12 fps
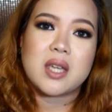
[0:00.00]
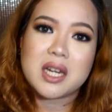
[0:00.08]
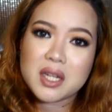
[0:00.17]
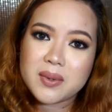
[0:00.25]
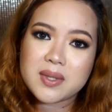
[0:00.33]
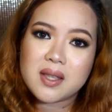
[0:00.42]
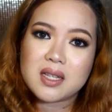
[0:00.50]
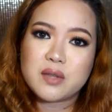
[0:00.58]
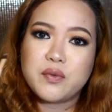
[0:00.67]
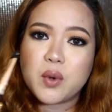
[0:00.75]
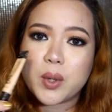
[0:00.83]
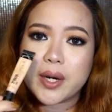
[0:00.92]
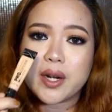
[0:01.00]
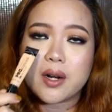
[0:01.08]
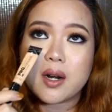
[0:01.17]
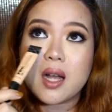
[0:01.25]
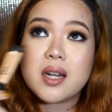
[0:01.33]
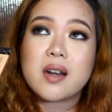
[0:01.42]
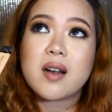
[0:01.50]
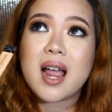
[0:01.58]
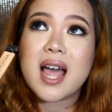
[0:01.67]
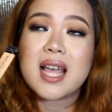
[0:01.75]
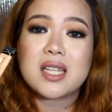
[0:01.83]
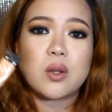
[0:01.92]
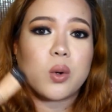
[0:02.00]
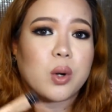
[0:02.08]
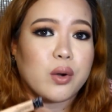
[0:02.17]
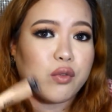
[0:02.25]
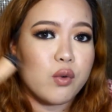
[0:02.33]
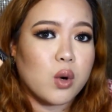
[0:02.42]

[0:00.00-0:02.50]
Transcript: You can use this for your under eyes or